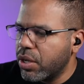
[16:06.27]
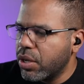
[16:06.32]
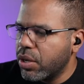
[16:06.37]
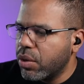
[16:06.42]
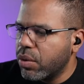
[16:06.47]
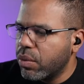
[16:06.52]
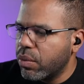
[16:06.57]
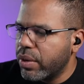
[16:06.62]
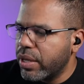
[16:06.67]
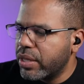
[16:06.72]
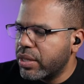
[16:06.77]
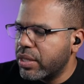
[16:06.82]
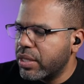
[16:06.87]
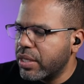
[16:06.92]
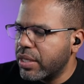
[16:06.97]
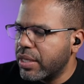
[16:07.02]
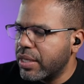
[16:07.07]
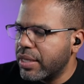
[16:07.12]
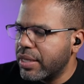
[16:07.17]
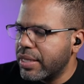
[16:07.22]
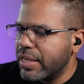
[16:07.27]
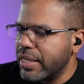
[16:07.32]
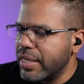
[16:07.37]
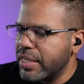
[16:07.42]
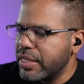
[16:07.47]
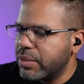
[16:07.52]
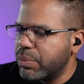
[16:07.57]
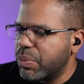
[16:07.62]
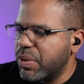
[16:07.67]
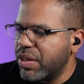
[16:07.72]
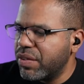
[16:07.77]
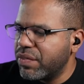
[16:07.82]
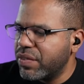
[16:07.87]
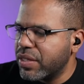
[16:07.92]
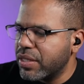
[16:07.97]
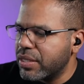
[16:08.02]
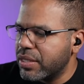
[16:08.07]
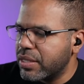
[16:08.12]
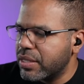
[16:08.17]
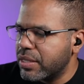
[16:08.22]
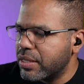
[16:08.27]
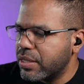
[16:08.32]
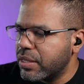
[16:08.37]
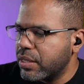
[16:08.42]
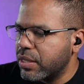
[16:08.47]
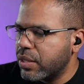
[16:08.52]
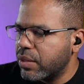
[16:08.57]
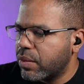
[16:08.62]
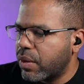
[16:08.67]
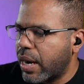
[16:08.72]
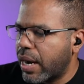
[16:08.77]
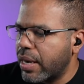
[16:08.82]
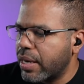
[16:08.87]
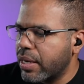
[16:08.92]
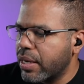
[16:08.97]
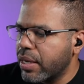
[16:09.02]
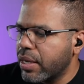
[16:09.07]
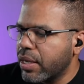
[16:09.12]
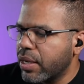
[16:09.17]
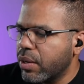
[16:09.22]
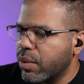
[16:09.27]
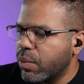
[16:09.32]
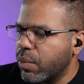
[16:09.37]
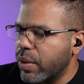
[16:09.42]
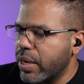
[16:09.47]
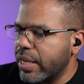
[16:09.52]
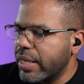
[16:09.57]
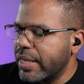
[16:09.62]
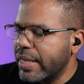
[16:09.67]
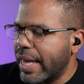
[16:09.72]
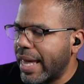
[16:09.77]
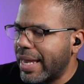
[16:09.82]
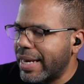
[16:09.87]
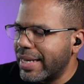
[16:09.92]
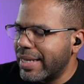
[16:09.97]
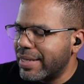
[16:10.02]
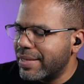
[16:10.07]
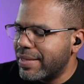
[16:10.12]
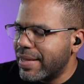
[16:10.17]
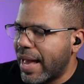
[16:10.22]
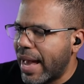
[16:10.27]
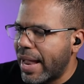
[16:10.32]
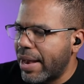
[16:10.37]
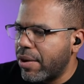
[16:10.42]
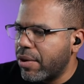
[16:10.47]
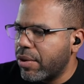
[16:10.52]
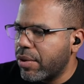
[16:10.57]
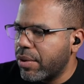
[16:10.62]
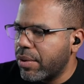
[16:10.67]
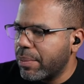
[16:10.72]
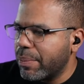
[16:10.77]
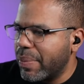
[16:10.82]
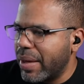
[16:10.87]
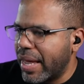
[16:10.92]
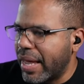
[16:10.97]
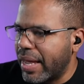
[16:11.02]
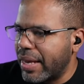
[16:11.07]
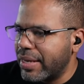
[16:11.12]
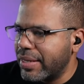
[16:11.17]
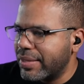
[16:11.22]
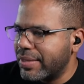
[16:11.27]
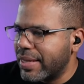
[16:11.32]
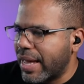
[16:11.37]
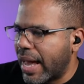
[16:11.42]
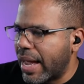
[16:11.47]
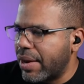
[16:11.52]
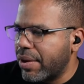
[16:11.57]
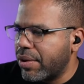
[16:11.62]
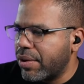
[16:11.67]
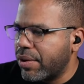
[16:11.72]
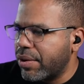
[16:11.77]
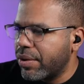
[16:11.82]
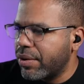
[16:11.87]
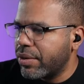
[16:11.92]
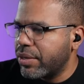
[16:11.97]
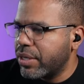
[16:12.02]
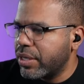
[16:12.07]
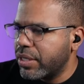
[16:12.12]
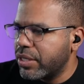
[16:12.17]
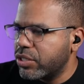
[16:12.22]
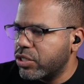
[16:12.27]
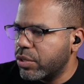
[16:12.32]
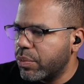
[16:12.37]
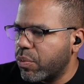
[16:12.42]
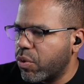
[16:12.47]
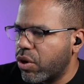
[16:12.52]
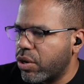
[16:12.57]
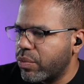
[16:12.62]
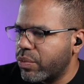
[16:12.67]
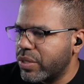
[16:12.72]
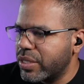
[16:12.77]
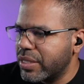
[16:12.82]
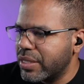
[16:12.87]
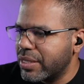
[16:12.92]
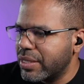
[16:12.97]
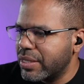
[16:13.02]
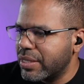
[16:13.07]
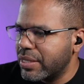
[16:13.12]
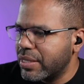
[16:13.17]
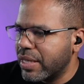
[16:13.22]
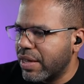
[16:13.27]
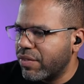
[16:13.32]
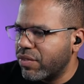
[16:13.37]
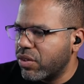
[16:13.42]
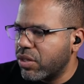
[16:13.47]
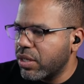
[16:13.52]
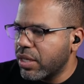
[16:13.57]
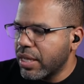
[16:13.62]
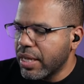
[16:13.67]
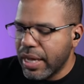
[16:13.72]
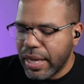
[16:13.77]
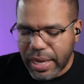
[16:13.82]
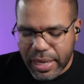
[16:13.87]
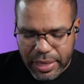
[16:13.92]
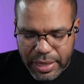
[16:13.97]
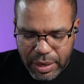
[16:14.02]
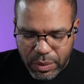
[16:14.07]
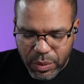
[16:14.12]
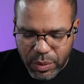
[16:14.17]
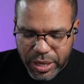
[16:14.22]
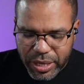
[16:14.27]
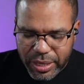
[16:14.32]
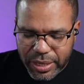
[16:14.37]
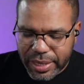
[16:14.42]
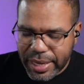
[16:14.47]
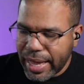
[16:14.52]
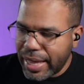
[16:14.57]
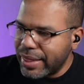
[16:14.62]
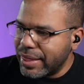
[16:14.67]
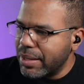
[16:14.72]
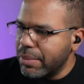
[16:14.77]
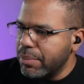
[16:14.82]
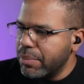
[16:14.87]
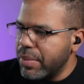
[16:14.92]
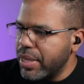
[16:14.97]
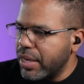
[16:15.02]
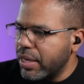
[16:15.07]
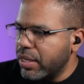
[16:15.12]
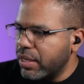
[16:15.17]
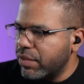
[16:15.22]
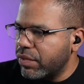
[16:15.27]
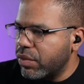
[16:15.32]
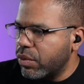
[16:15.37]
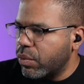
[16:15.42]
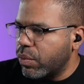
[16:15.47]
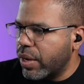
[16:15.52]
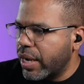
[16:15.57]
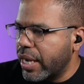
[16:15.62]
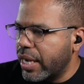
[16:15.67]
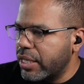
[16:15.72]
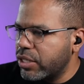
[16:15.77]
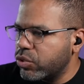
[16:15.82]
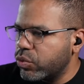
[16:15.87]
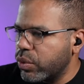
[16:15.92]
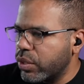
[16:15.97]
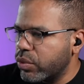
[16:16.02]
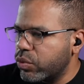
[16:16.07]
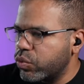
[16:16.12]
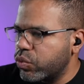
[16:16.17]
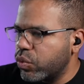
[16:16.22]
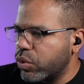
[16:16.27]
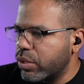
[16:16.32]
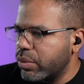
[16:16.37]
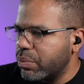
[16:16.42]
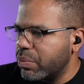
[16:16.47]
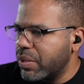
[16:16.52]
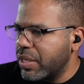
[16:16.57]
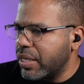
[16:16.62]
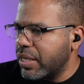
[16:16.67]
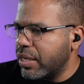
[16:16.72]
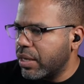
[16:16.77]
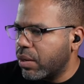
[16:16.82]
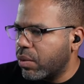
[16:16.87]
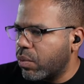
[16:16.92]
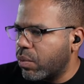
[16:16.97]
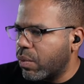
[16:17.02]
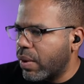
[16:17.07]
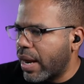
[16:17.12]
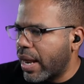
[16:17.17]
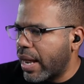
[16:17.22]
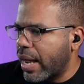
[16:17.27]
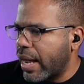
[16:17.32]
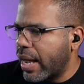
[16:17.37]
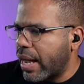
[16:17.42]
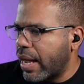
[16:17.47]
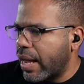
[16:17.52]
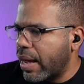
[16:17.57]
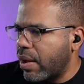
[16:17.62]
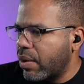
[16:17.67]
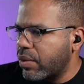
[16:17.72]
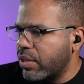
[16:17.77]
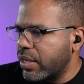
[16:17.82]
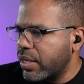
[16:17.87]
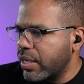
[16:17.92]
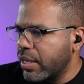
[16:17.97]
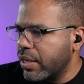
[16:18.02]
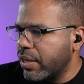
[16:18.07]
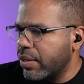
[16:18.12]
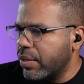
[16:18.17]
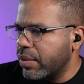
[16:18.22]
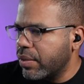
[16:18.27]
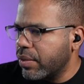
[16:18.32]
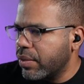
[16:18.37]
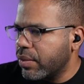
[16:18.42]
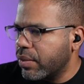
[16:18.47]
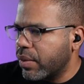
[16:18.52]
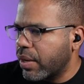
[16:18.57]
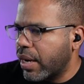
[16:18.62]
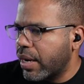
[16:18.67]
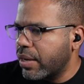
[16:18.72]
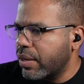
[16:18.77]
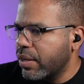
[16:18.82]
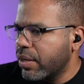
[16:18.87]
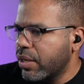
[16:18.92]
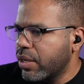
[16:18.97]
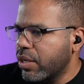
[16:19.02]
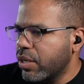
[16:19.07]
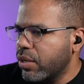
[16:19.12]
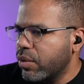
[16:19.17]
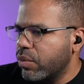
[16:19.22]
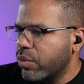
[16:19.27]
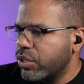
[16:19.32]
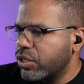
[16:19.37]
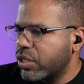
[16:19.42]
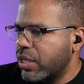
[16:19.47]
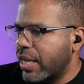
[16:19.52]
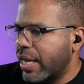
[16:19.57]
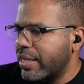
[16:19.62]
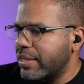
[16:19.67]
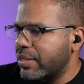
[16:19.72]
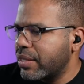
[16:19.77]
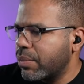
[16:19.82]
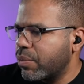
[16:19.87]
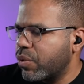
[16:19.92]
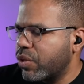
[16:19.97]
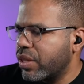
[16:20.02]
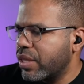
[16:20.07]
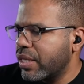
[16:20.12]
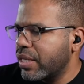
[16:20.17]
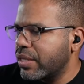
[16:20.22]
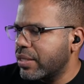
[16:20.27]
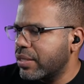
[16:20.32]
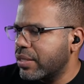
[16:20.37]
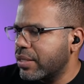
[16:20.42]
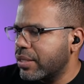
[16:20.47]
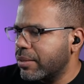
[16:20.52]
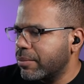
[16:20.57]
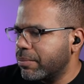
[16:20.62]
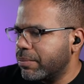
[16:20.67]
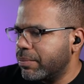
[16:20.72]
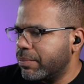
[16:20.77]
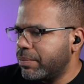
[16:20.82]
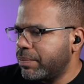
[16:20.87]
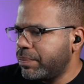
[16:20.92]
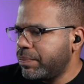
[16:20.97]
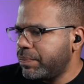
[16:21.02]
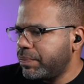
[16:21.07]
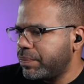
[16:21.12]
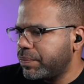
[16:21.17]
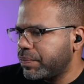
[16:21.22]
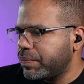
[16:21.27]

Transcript: with these pivots, right? We get a tighter band, a tighter support and resistance level, and then we could get the middle of the range, which would be around here, right? Which lines up with this, kind